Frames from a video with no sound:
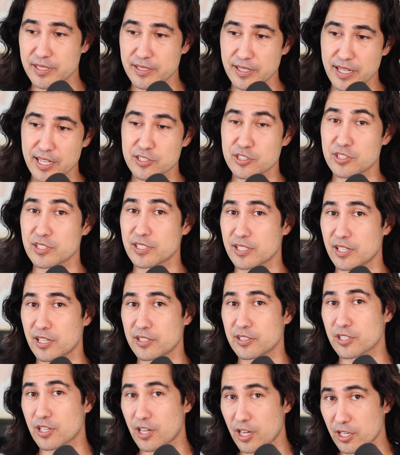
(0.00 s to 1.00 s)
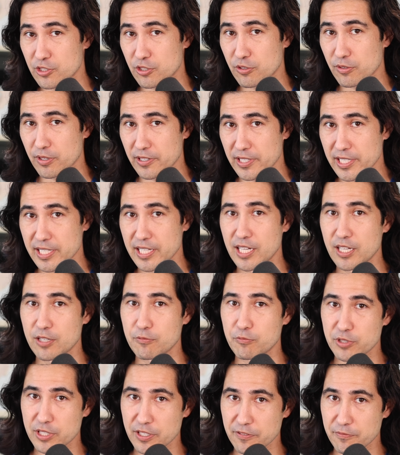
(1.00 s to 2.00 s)
Actually, on the contrary,
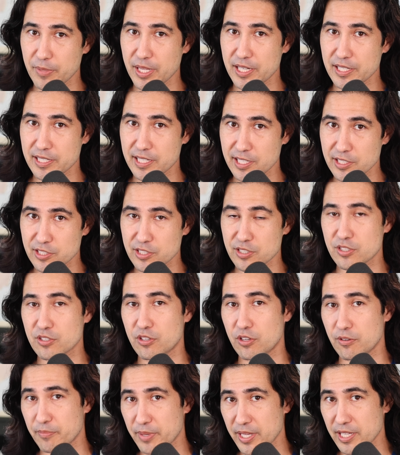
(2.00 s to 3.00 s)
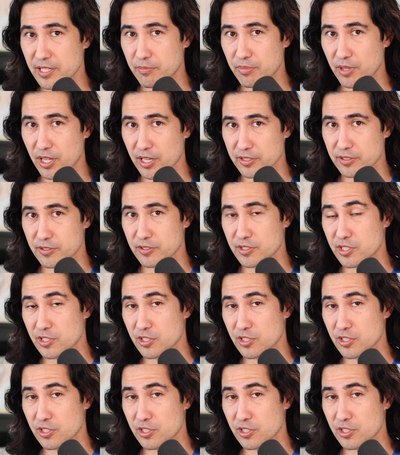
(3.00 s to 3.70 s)
we'll give medications called beta blockers